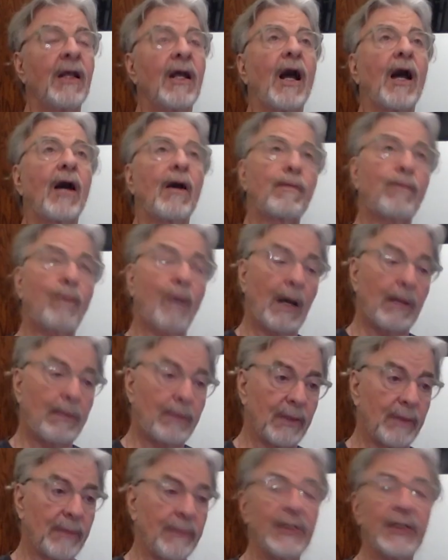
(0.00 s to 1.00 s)
Our
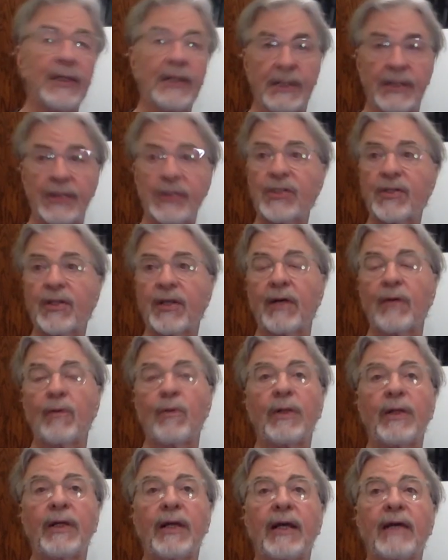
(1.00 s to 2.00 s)
problem is that
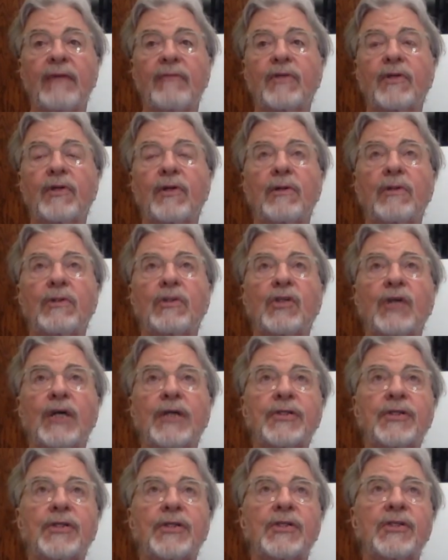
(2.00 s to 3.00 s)
we have turned
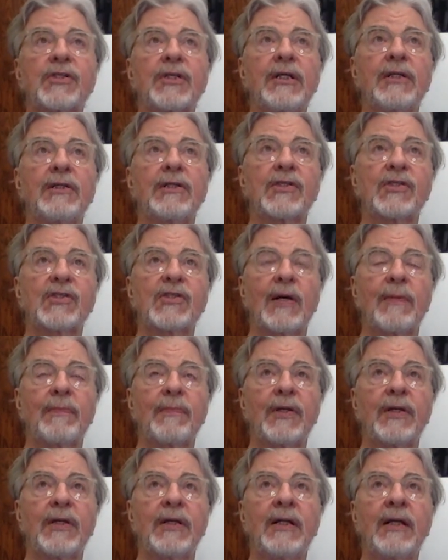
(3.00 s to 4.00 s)
justice into
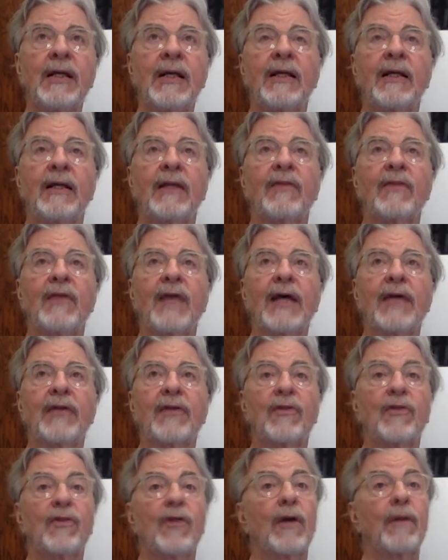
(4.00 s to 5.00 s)
something
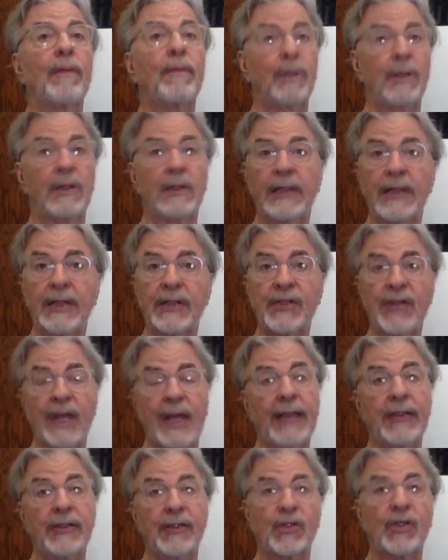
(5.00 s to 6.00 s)
that the police
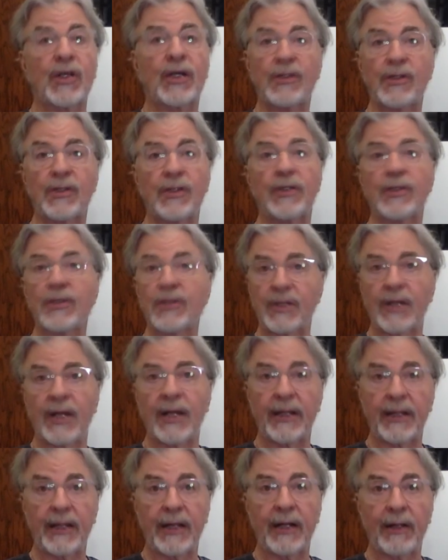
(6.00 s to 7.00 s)
and judges
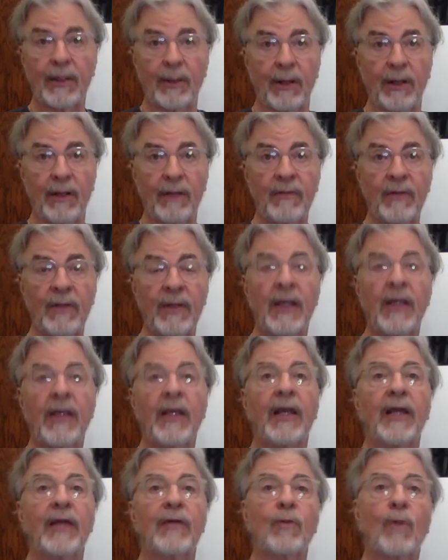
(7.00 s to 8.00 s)
take care of,
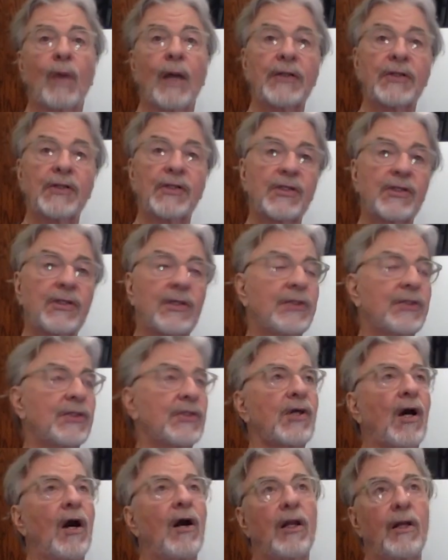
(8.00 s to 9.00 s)
and righteousness
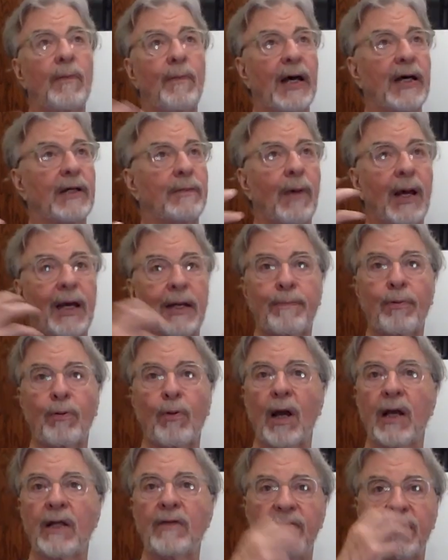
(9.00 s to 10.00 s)
is all about my
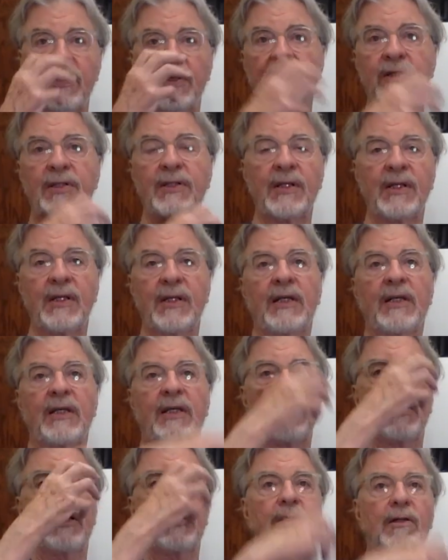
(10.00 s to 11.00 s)
private,
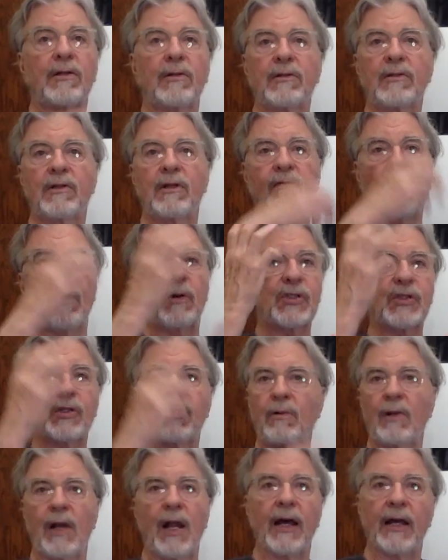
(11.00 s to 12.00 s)
inner
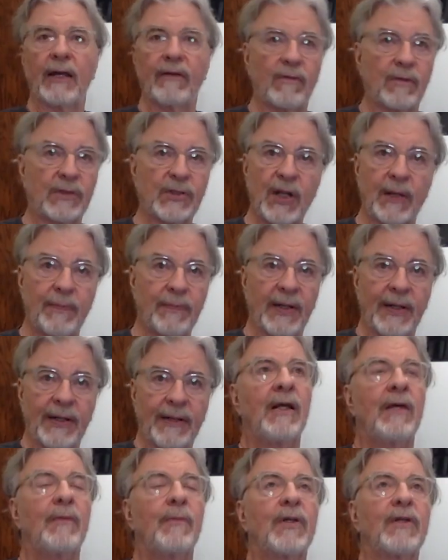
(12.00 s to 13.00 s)
devotional life or something.
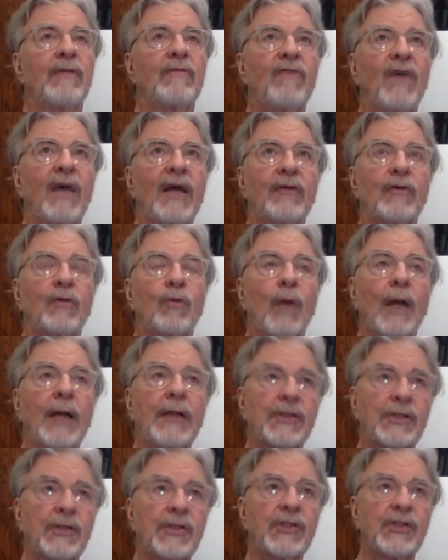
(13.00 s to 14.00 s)
But in fact,
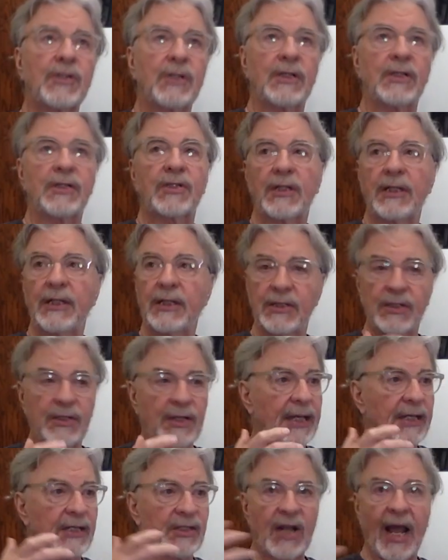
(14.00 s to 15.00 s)
righteousness is
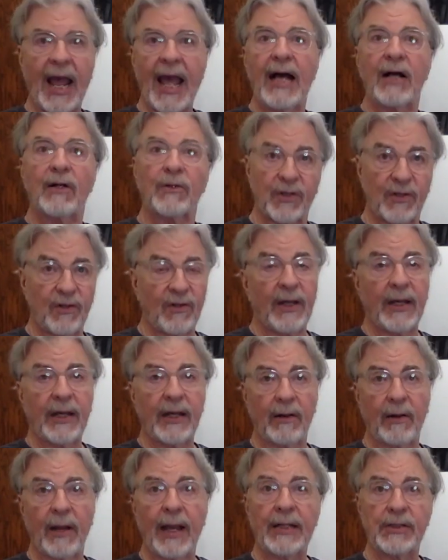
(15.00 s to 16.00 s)
as out
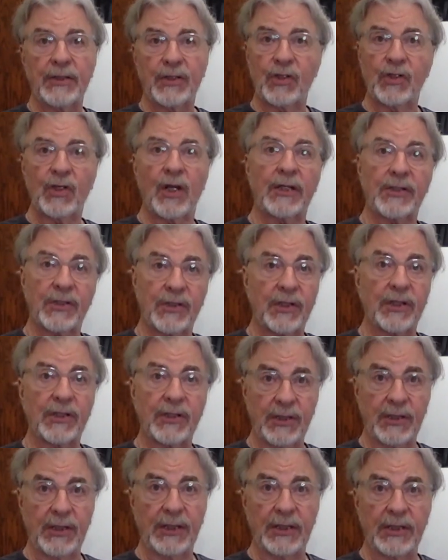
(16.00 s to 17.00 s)
there as
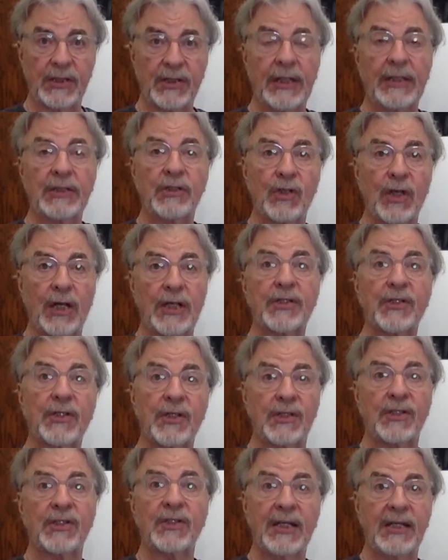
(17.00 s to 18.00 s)
justice is, and
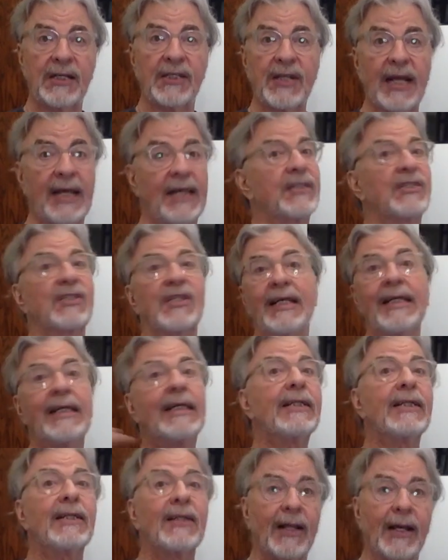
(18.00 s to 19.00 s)
justice is as
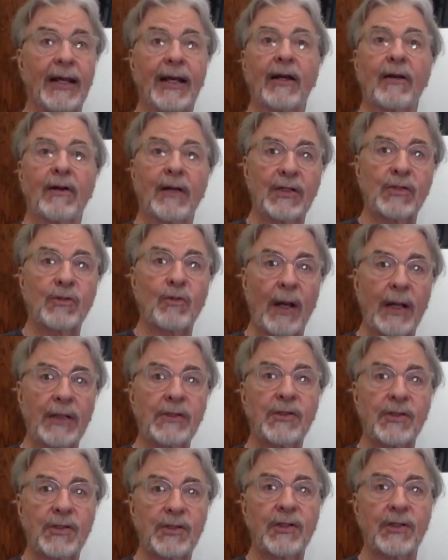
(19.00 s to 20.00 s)
in there as
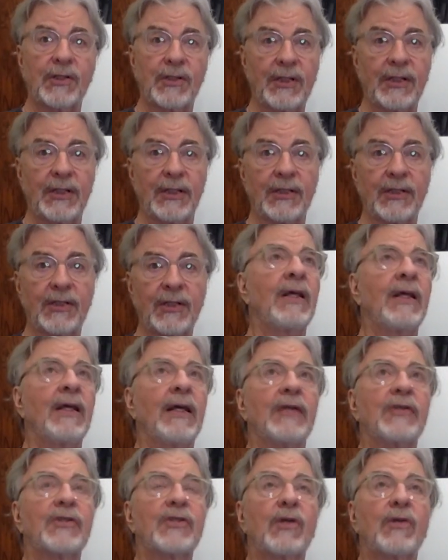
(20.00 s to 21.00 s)
righteousness is.
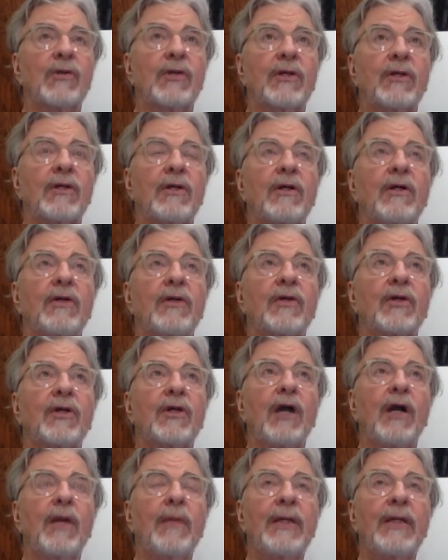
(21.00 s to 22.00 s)
And so the
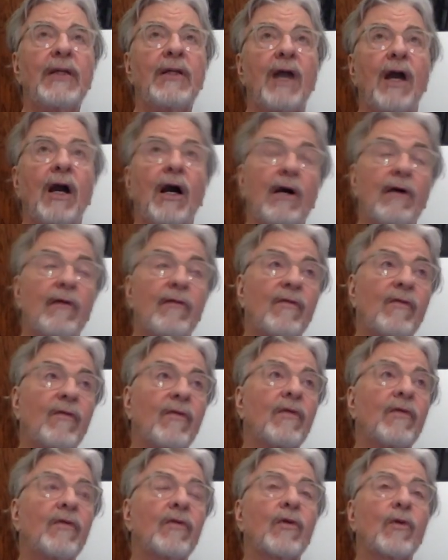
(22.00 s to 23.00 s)
coming of
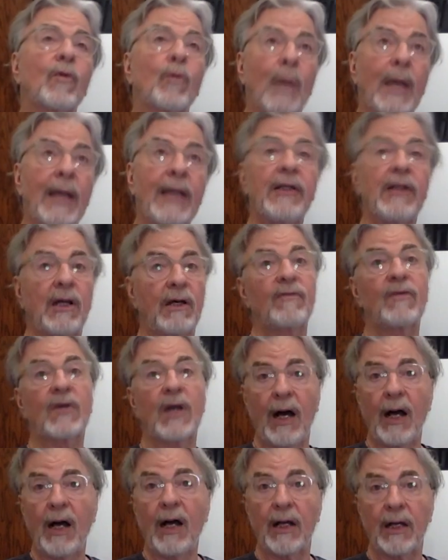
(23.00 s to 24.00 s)
the reign of
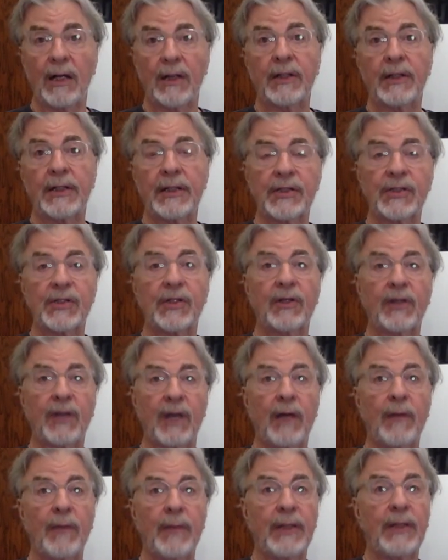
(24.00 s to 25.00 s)
God is the
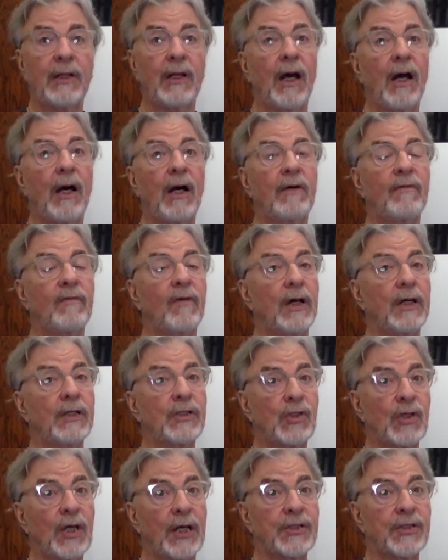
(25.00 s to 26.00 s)
coming of a
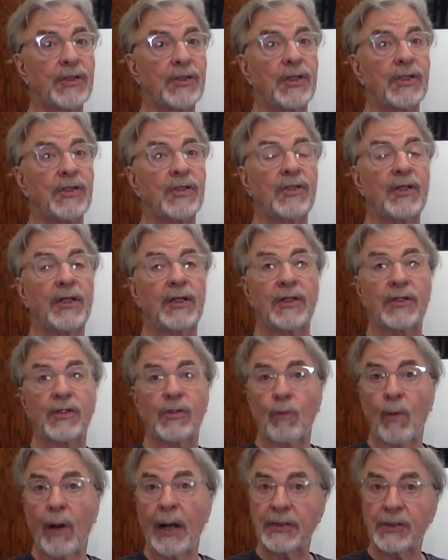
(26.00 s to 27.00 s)
justice that is
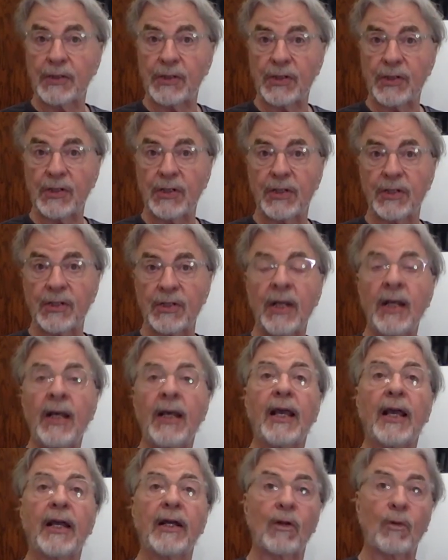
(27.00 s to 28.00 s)
righteousness
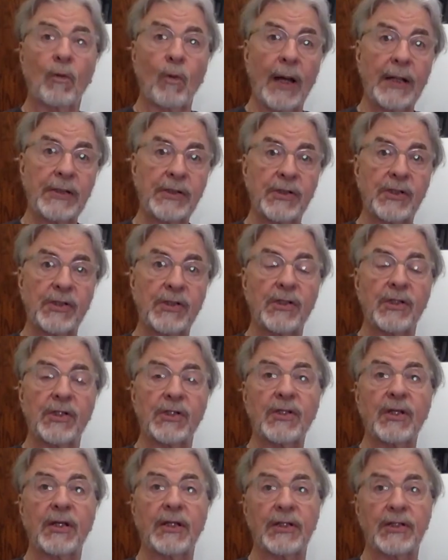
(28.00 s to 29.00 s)
and a
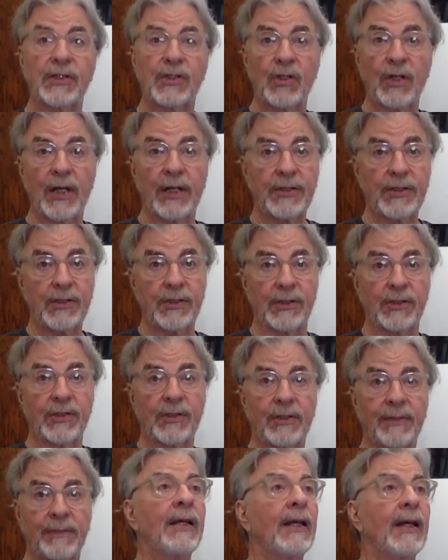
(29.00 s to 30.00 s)
righteousness that is justice.